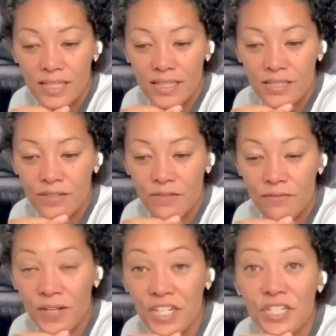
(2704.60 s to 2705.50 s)
to
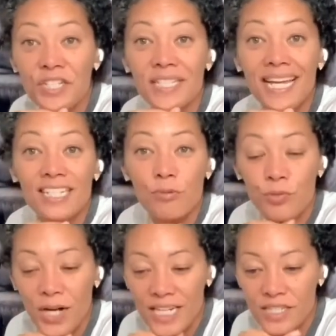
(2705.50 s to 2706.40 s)
infections and
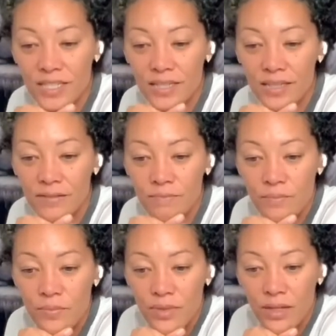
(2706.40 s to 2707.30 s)
depression,
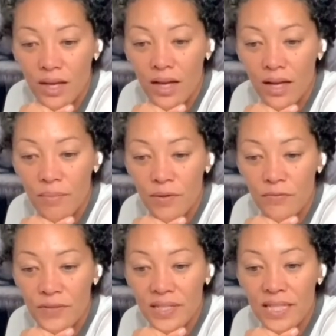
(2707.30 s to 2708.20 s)

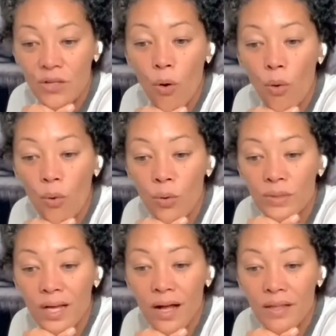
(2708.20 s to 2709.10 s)
feeling cold
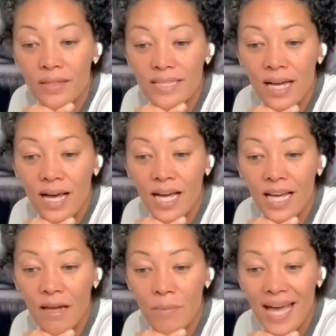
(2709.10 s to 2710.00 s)
all the time,
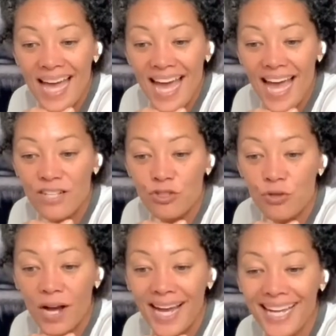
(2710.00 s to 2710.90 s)
and
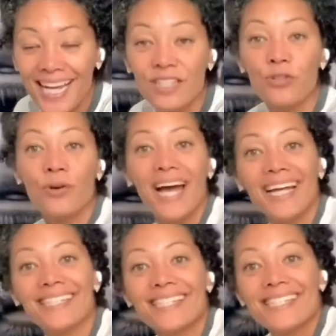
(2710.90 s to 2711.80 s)
dry and cracked
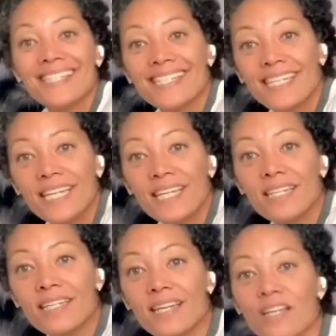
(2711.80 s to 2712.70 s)
skin.
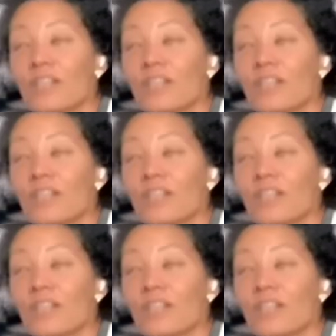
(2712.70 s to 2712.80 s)
The